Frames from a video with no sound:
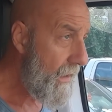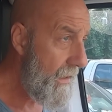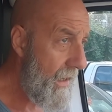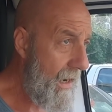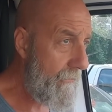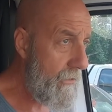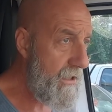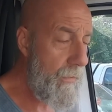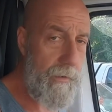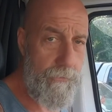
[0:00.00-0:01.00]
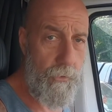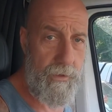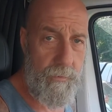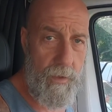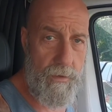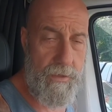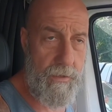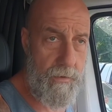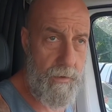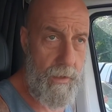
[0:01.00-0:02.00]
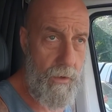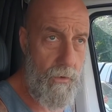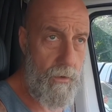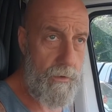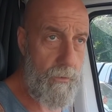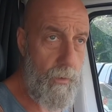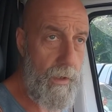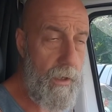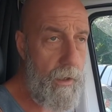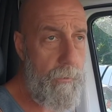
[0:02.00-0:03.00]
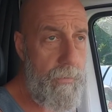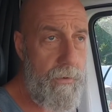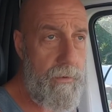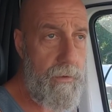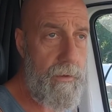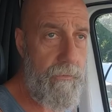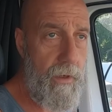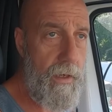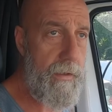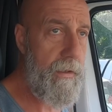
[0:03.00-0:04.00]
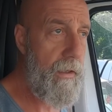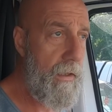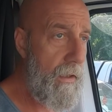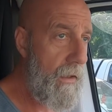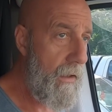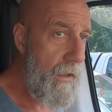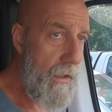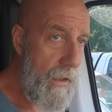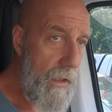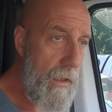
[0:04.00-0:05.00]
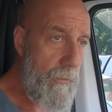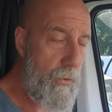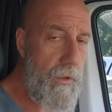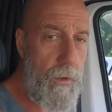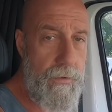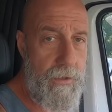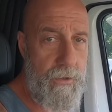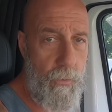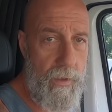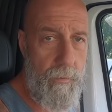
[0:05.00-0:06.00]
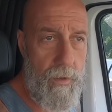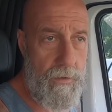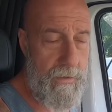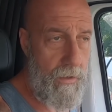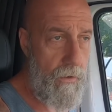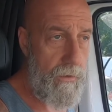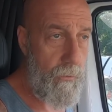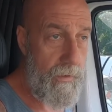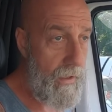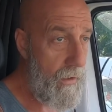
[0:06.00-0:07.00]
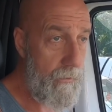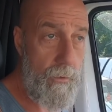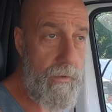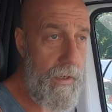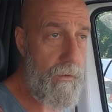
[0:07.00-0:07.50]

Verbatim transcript: I uh, averaged about 14 miles an hour on the way up to the divide and pretty close to 20 miles an hour on the way down. I rode